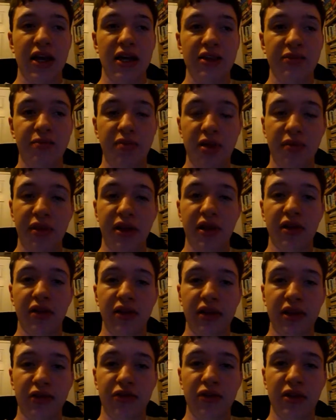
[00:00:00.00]
Is biblical
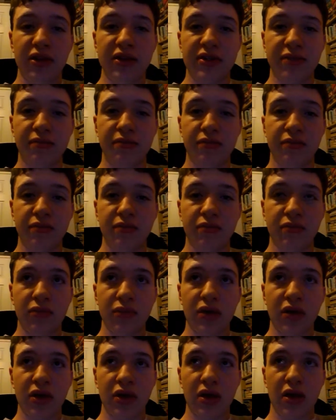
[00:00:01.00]
literalism
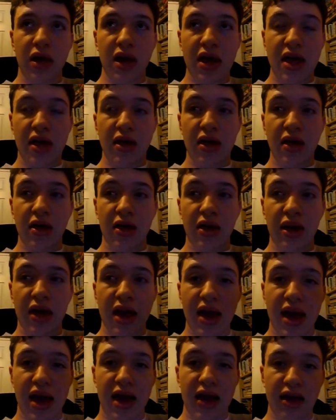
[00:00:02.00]

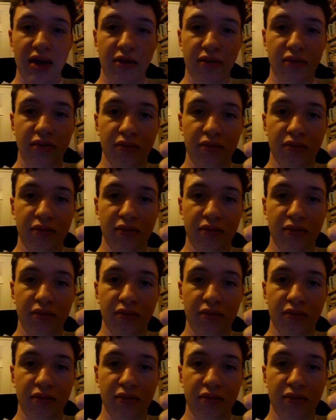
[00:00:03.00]
A,